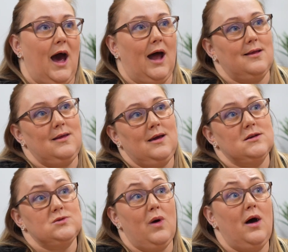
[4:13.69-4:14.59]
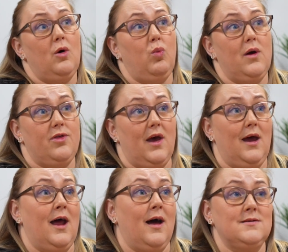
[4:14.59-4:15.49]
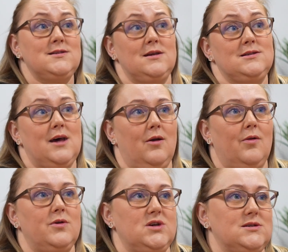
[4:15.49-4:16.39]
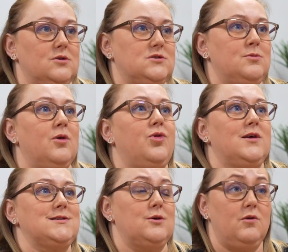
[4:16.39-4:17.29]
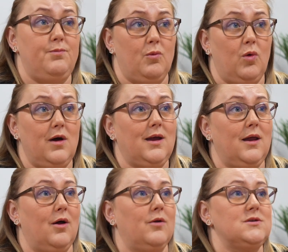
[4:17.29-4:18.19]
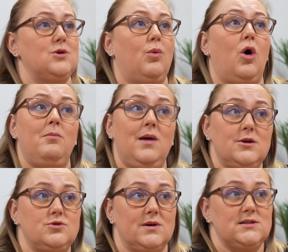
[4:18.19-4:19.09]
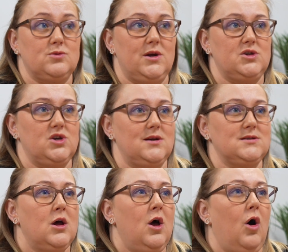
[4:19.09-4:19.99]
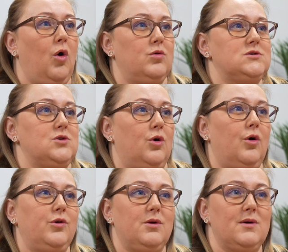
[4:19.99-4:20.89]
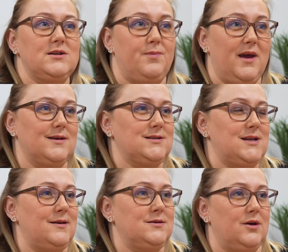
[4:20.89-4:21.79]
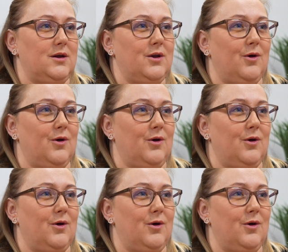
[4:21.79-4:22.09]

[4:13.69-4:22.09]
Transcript: And I think as well with enhancing technology, so some of the things that we've been working on, so our matrix switches, also USB extender,